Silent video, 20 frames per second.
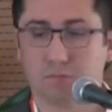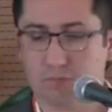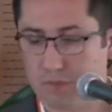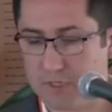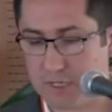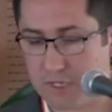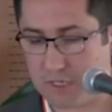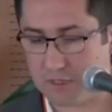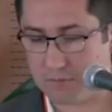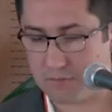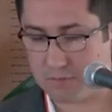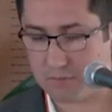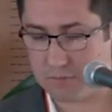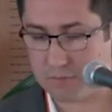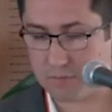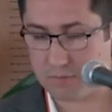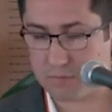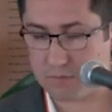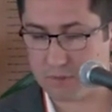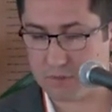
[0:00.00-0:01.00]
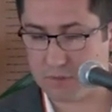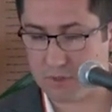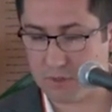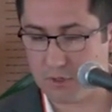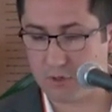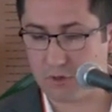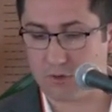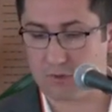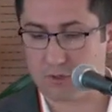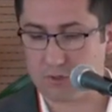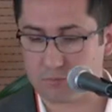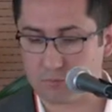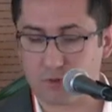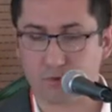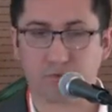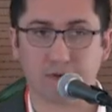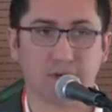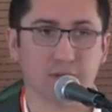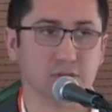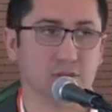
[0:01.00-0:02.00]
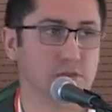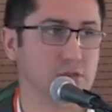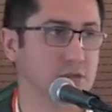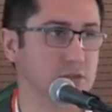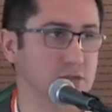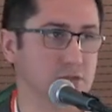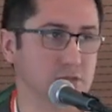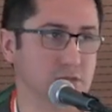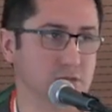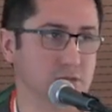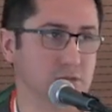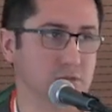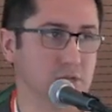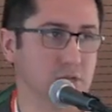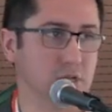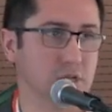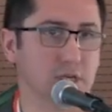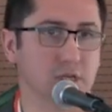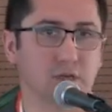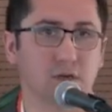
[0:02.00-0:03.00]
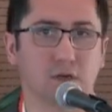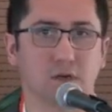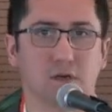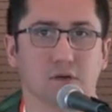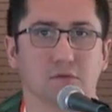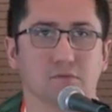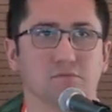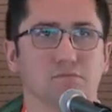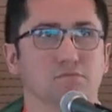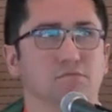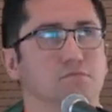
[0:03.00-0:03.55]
yeah, Laureate provided this like a